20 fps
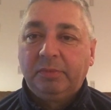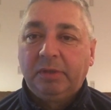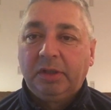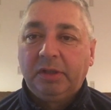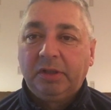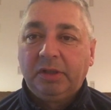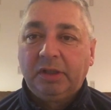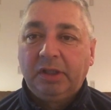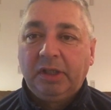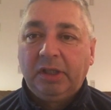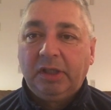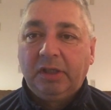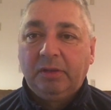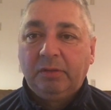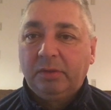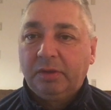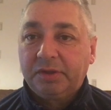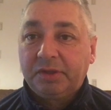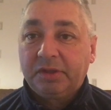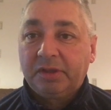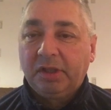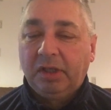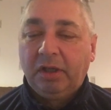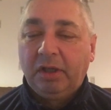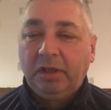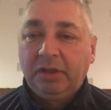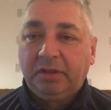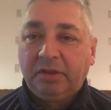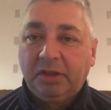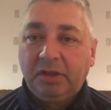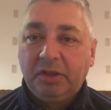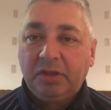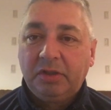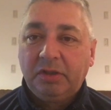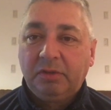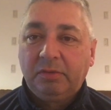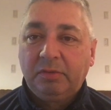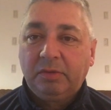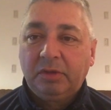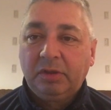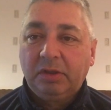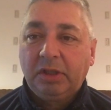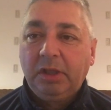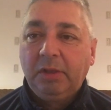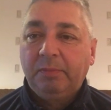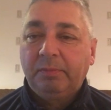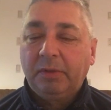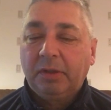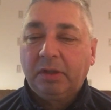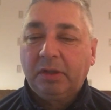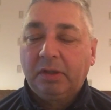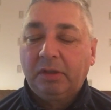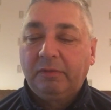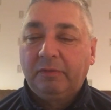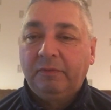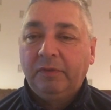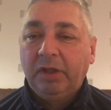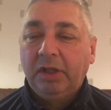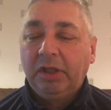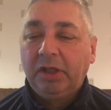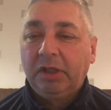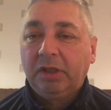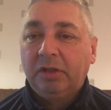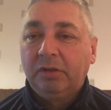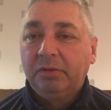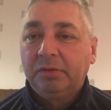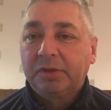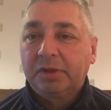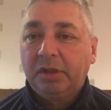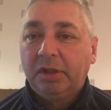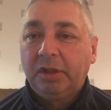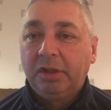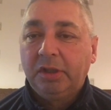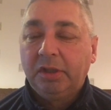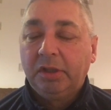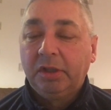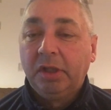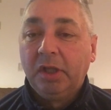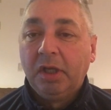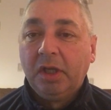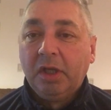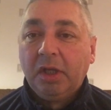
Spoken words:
and horses that I think you should keep a very close eye on.